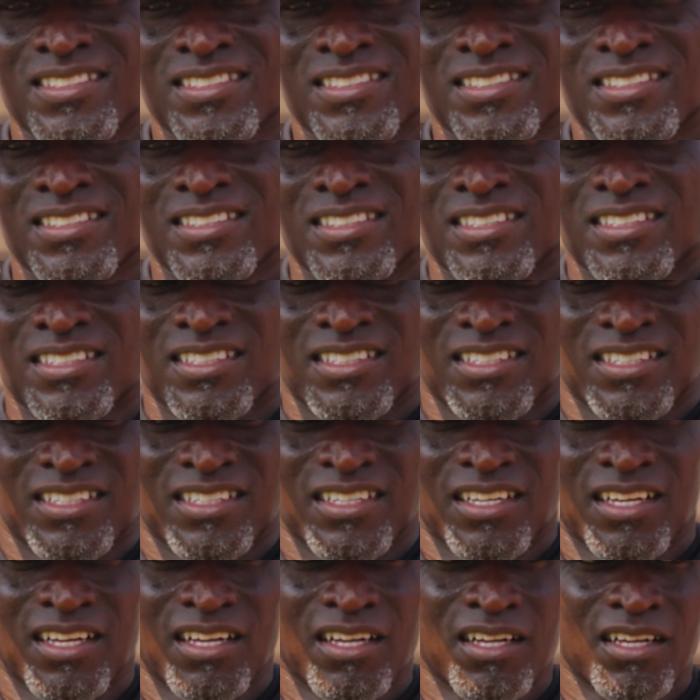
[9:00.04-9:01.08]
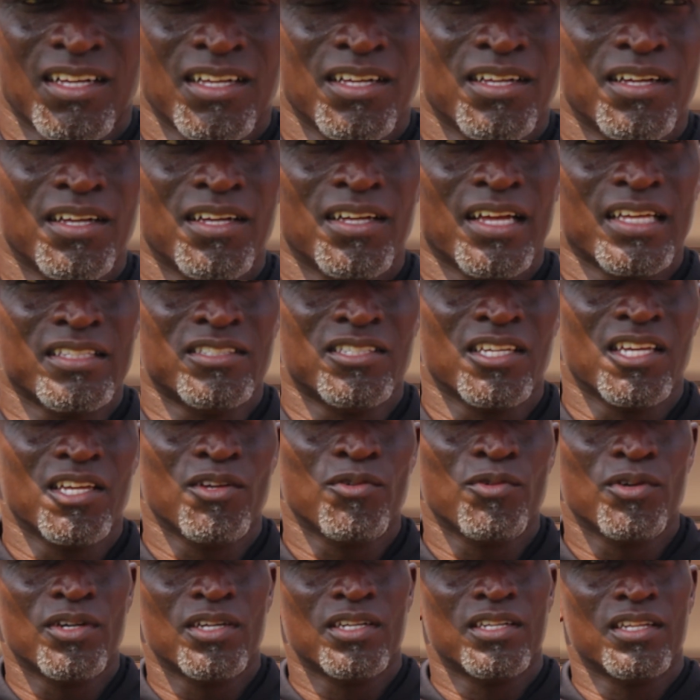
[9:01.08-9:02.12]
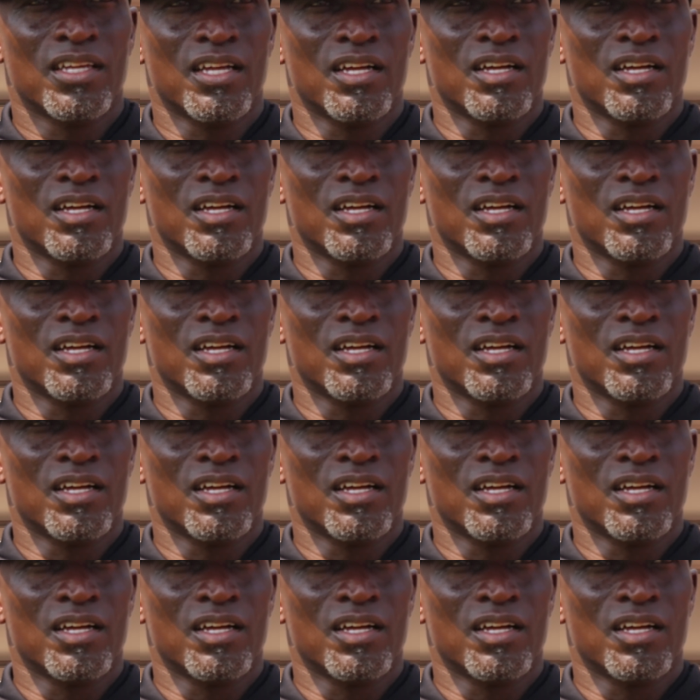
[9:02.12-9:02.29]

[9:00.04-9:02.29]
season? I tell you what,